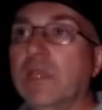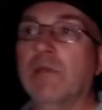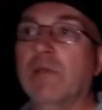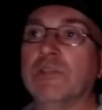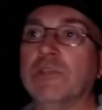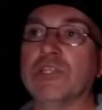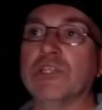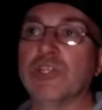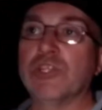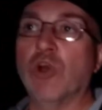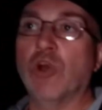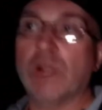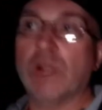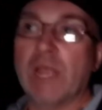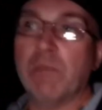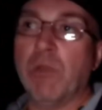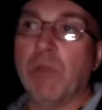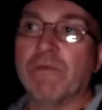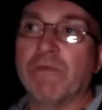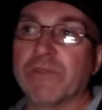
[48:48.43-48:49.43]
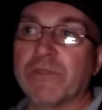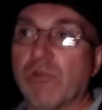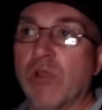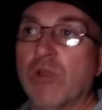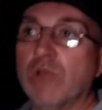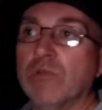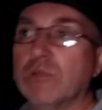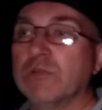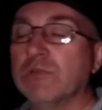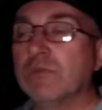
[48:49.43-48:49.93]
Yeah, we'll just knock them off the
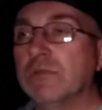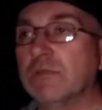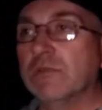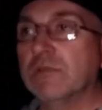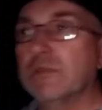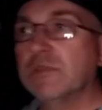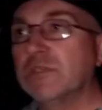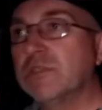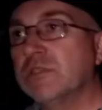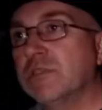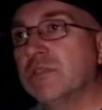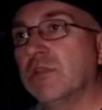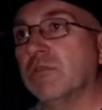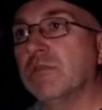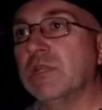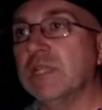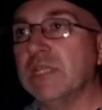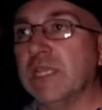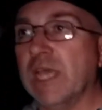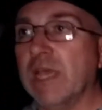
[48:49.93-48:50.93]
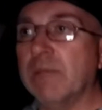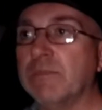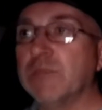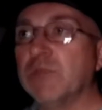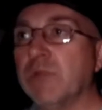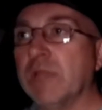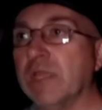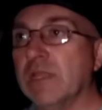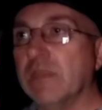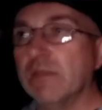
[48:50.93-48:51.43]
road. Don't need
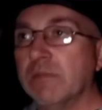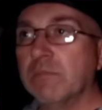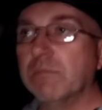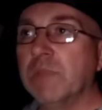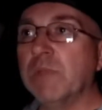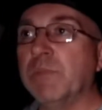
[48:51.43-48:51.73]
them, do we?